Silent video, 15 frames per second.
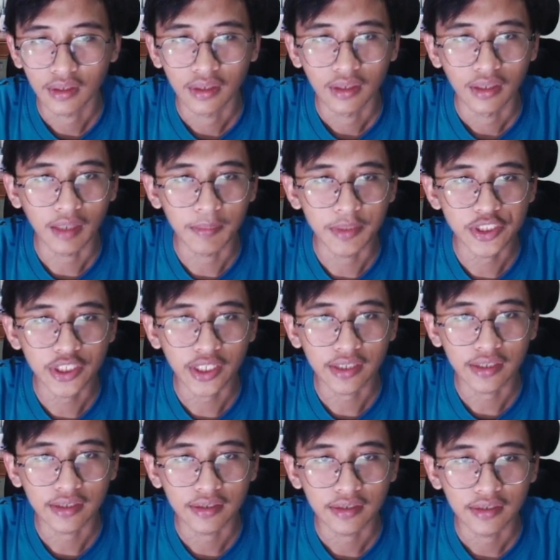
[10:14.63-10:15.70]
Let me check.
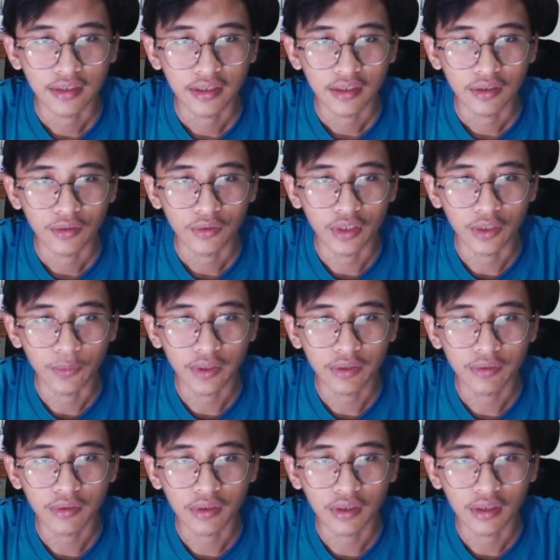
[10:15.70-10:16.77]
Did
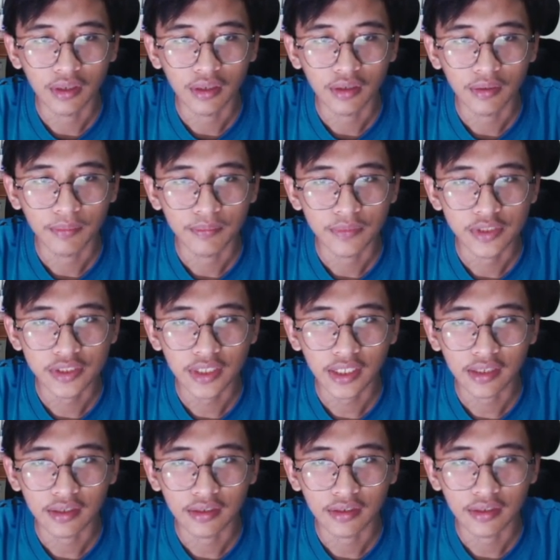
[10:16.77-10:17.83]
we
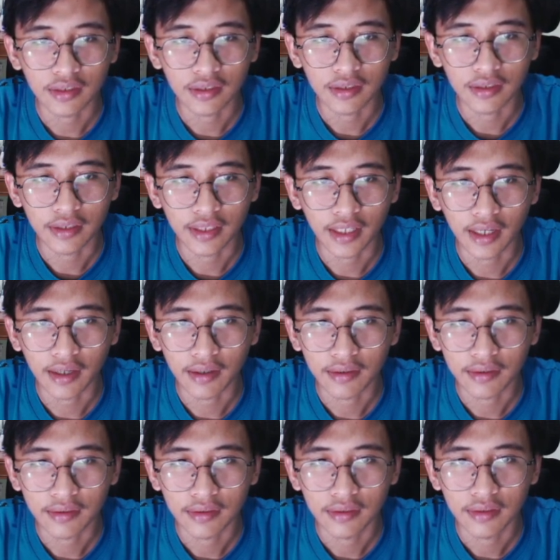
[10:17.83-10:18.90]
mistake? Yeah,
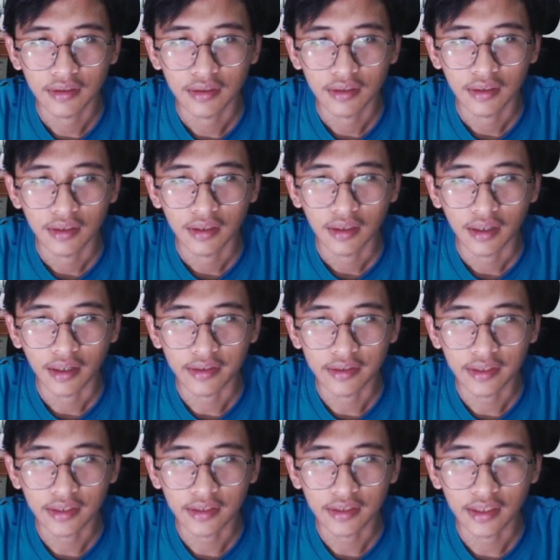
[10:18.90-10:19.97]
I
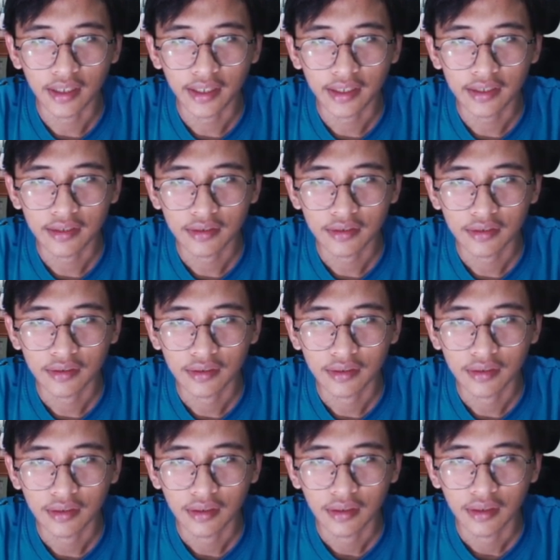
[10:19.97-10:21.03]
think the line,
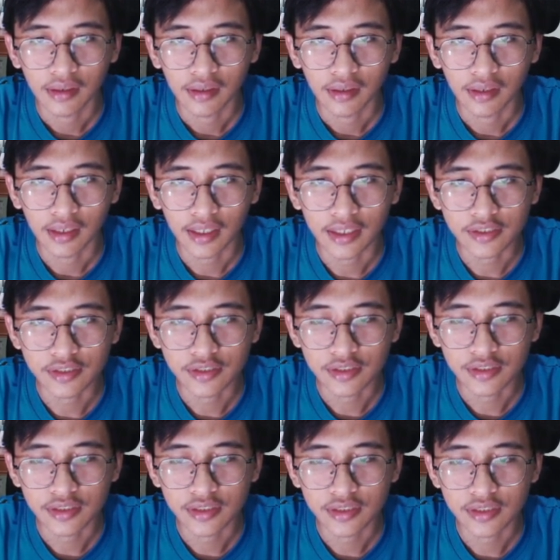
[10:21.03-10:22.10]

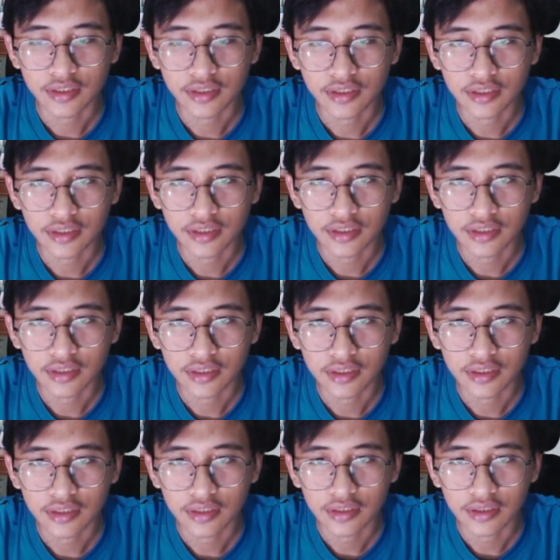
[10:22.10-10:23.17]

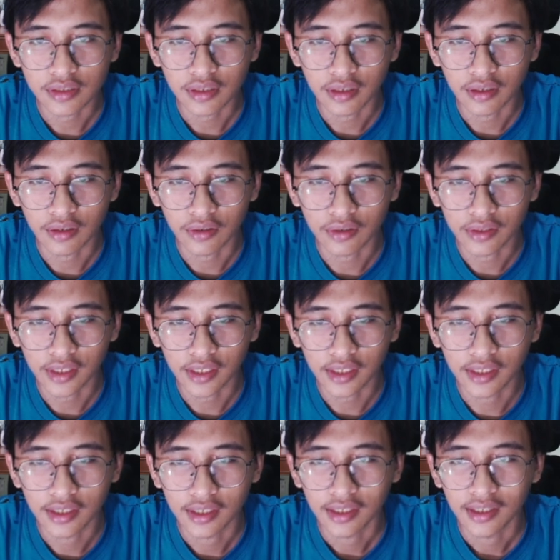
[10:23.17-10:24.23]
that's okay.
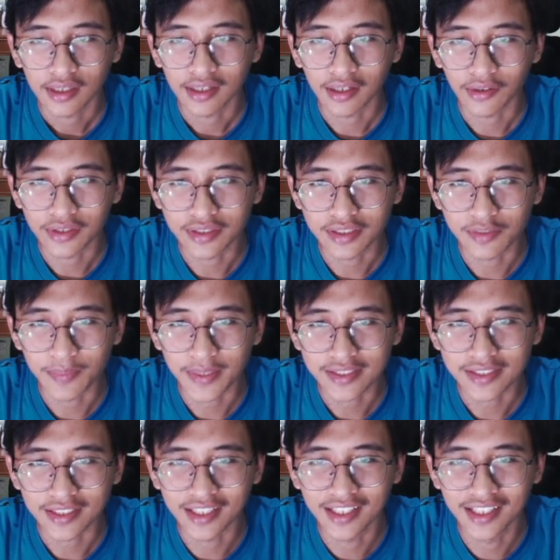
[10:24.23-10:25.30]
Now this is better.